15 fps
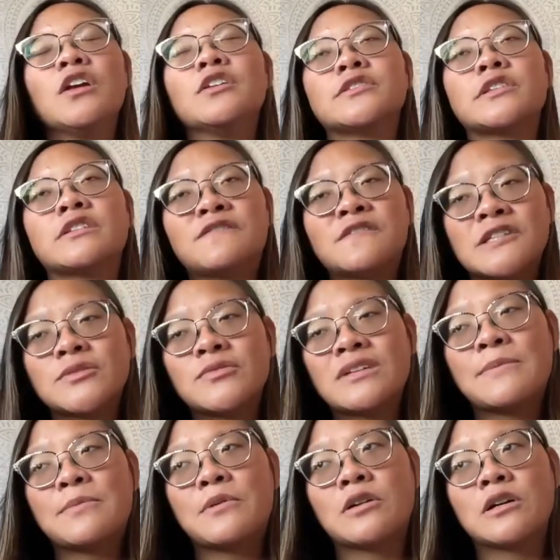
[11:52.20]
So the first one
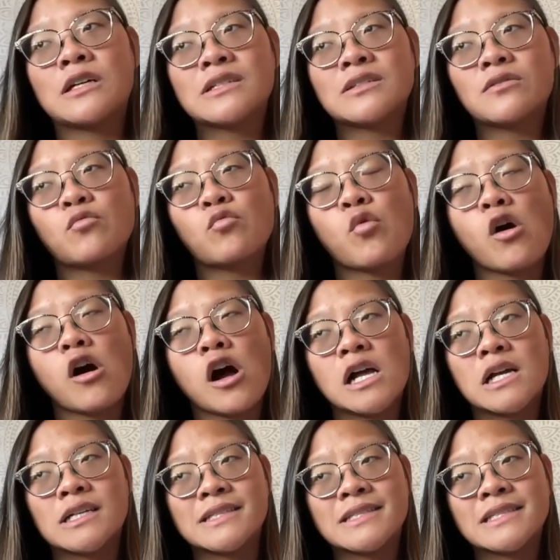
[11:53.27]
I put
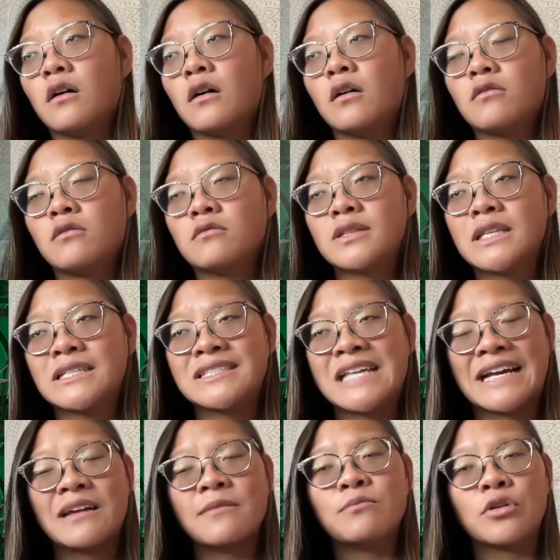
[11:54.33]
was the
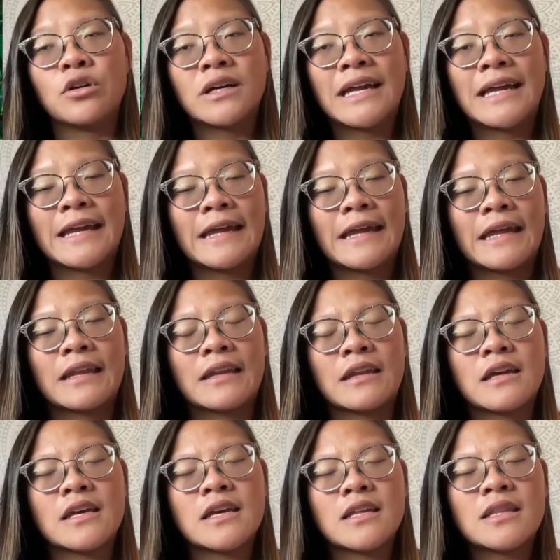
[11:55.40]
second book in
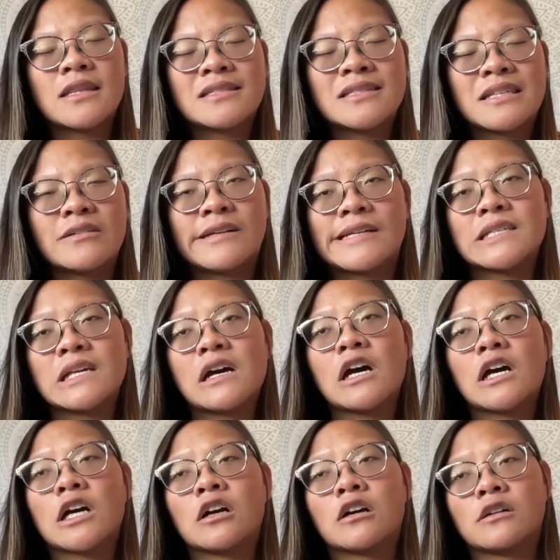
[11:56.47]
the series, A
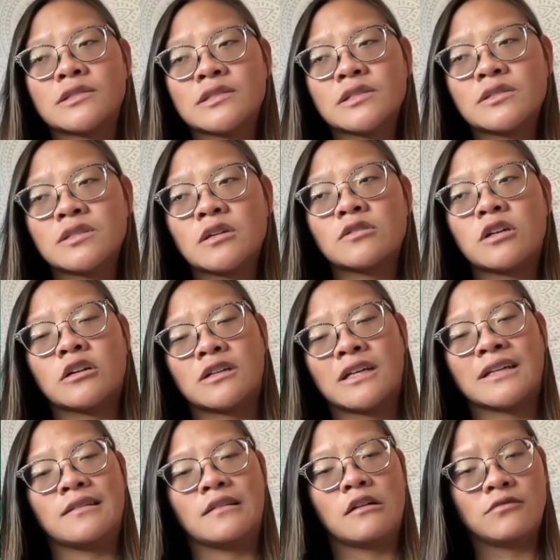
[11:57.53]
Curse So Dark
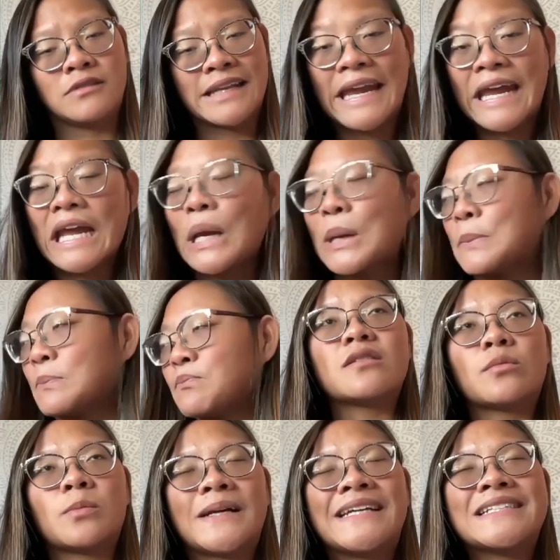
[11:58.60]
and Lonely.
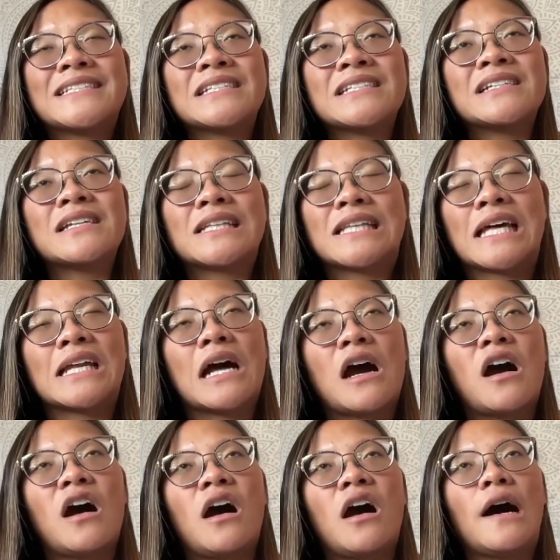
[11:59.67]
The reason that
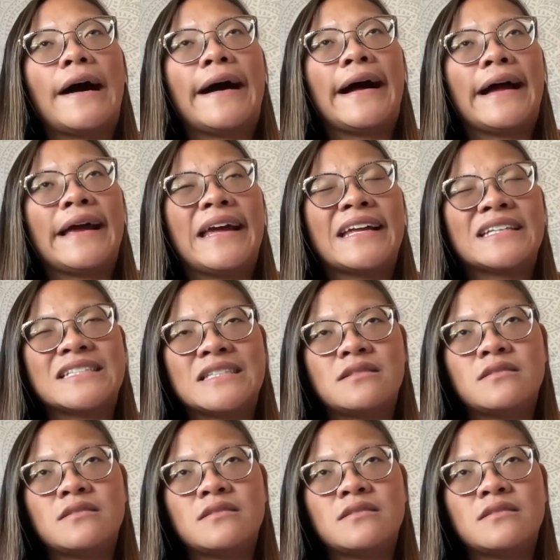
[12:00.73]
I